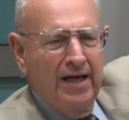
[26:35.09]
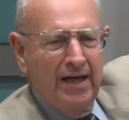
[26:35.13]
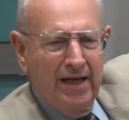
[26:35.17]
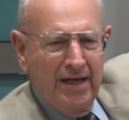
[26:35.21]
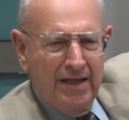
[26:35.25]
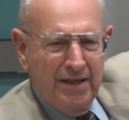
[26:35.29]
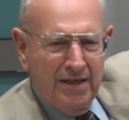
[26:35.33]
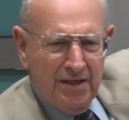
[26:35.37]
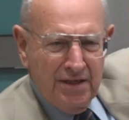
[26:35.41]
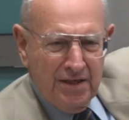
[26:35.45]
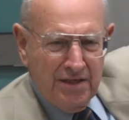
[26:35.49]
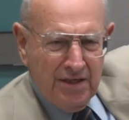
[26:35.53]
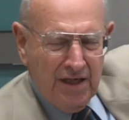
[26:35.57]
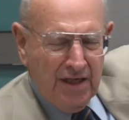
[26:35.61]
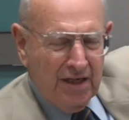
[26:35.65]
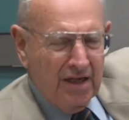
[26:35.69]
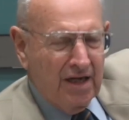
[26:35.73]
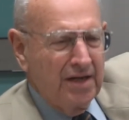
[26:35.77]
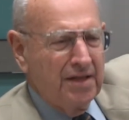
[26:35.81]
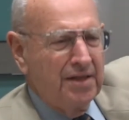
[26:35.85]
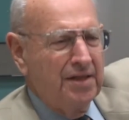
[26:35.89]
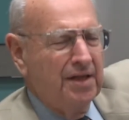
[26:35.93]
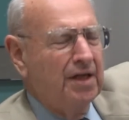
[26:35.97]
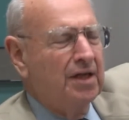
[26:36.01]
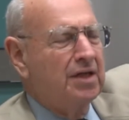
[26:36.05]
and indeed
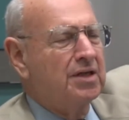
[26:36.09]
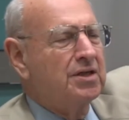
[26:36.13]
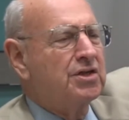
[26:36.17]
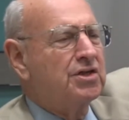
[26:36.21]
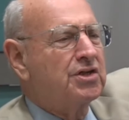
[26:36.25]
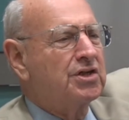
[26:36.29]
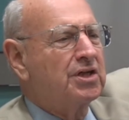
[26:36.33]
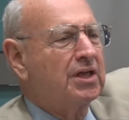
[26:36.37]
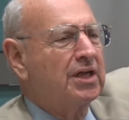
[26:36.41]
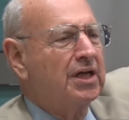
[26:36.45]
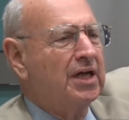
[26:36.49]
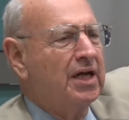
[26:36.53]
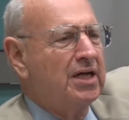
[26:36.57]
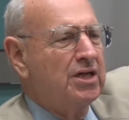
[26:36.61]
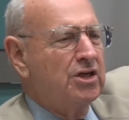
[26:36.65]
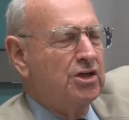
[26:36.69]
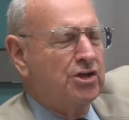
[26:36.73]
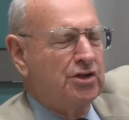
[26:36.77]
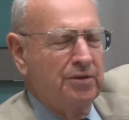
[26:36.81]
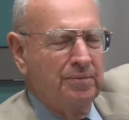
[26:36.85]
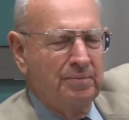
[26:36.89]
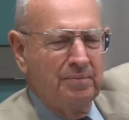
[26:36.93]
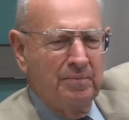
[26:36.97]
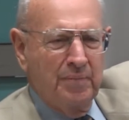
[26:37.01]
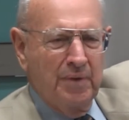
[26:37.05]
I think
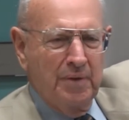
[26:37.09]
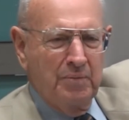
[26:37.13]
conciliation,